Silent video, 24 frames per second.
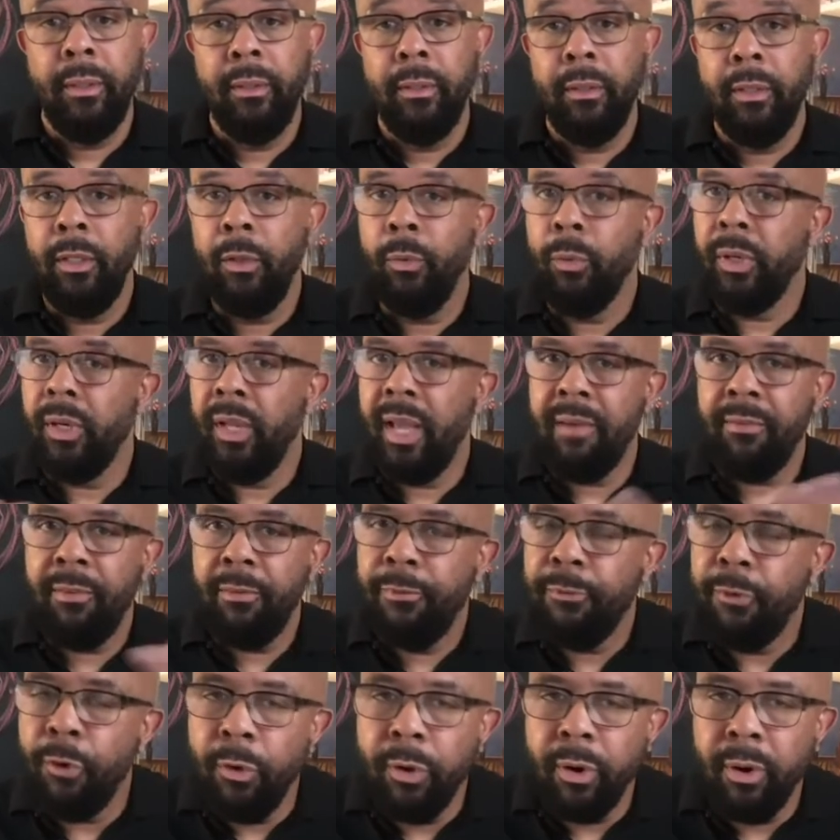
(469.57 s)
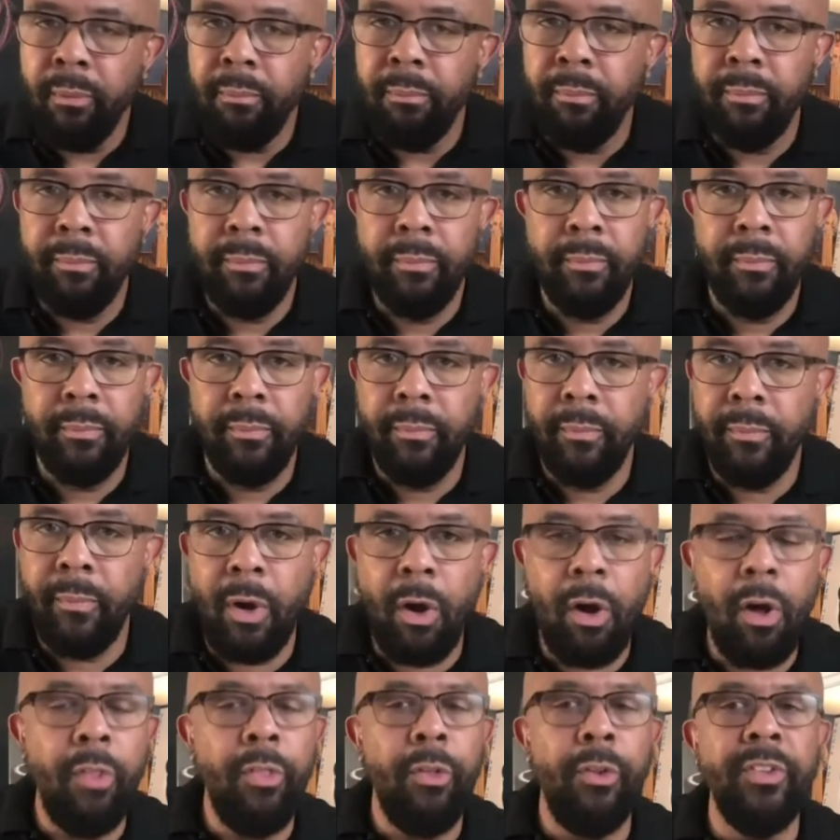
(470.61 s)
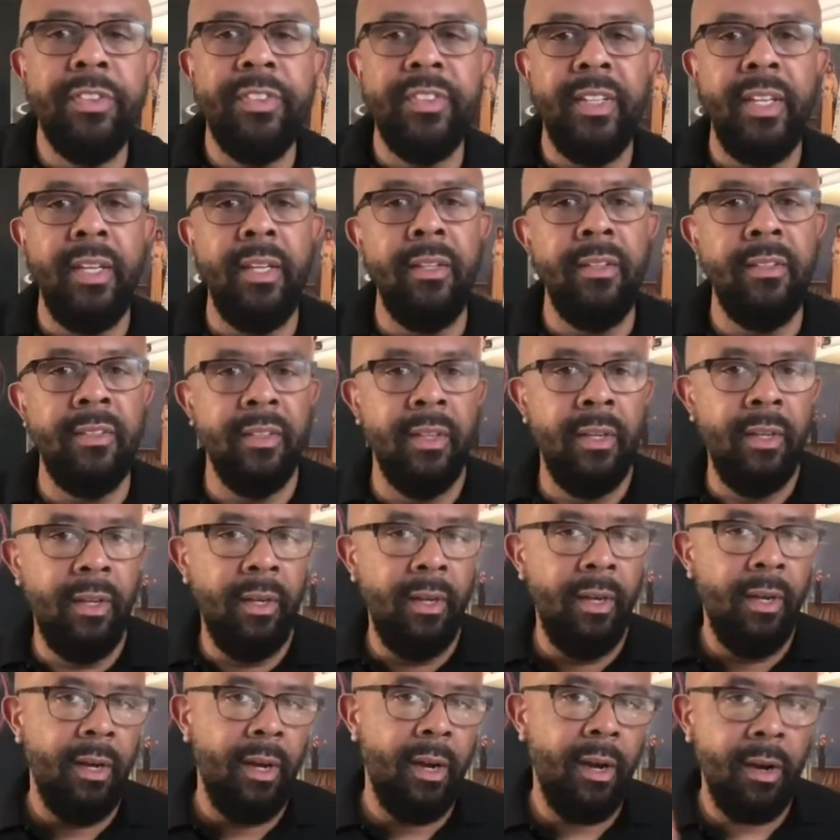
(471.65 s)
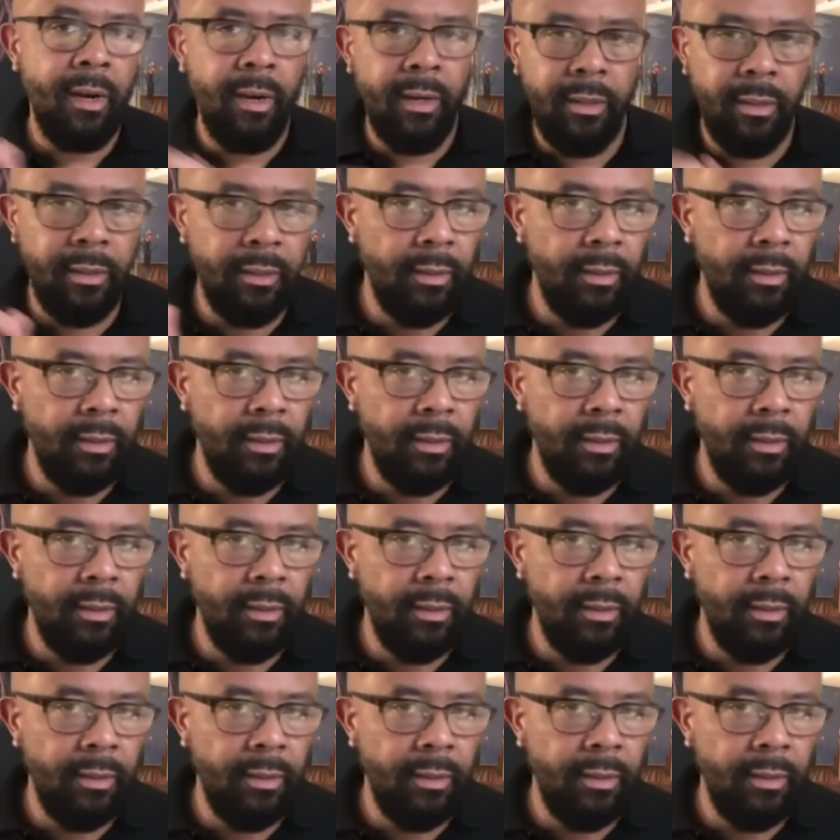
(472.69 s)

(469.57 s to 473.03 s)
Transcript: You want to have a forum. All those things are,